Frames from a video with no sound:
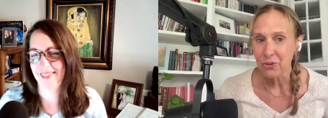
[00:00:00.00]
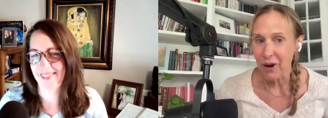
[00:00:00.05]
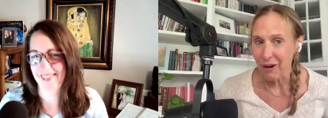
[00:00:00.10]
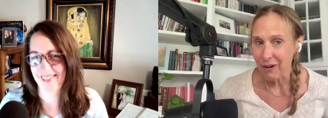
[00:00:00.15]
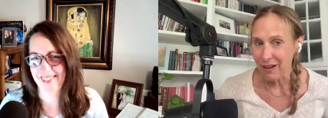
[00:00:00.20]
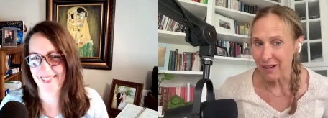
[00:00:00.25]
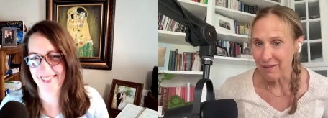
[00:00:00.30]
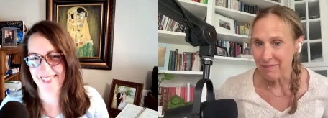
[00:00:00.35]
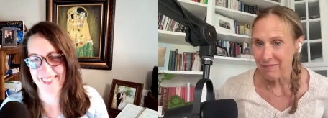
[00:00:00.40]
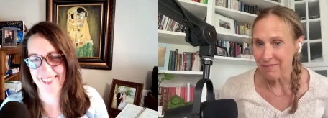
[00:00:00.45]

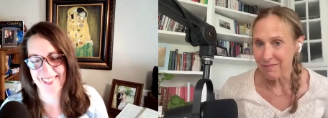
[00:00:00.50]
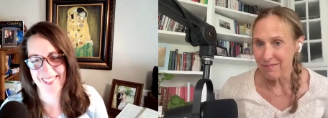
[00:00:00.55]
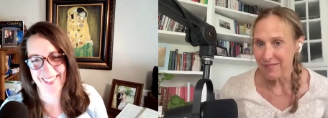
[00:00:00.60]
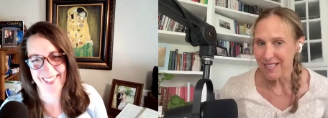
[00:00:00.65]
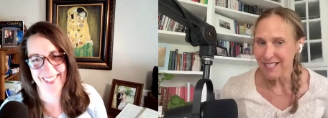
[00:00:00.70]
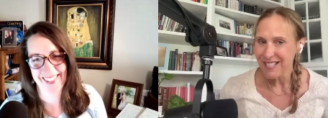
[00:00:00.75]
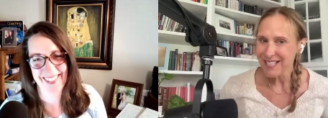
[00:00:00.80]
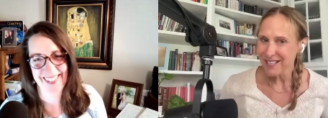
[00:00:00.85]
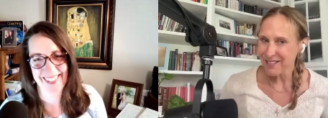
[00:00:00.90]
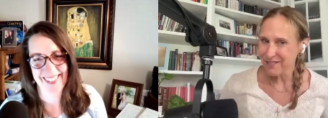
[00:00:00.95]
Speaker 1: welcome
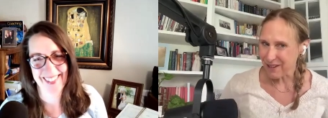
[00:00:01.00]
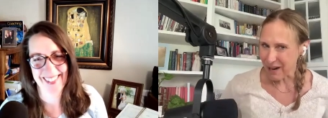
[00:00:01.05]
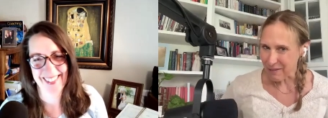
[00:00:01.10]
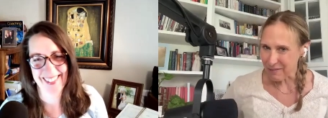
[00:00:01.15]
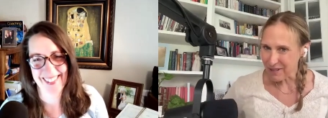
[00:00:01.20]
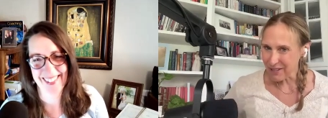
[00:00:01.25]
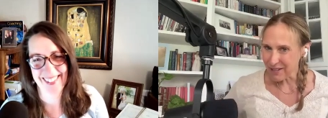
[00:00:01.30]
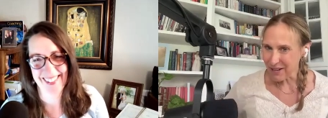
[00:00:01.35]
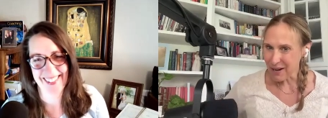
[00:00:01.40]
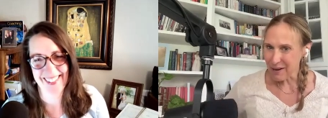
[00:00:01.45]
to the
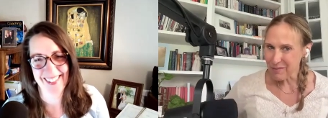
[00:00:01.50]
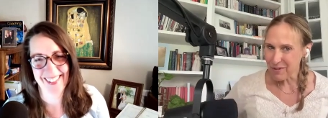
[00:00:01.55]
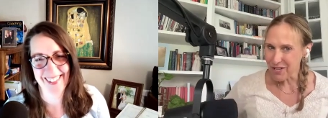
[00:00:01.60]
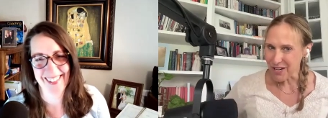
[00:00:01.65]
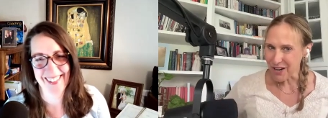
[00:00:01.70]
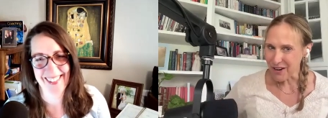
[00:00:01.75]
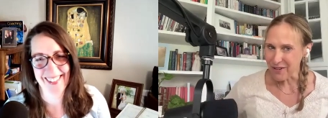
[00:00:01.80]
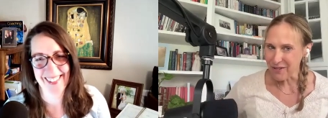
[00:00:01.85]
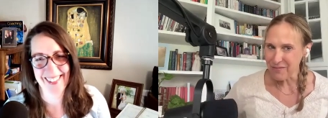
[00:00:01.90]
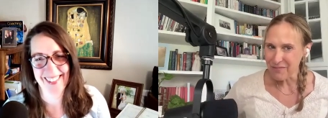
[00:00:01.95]
Robyn Graham
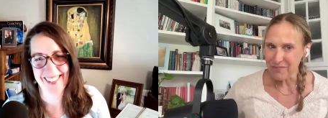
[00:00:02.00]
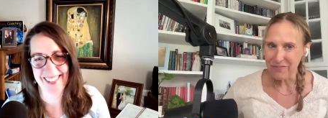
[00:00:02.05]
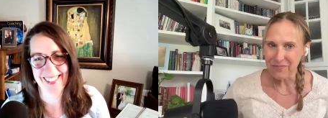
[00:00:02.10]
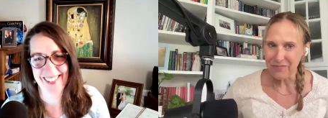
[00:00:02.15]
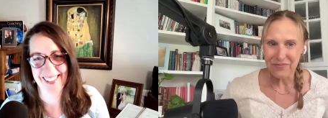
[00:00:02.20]
Show.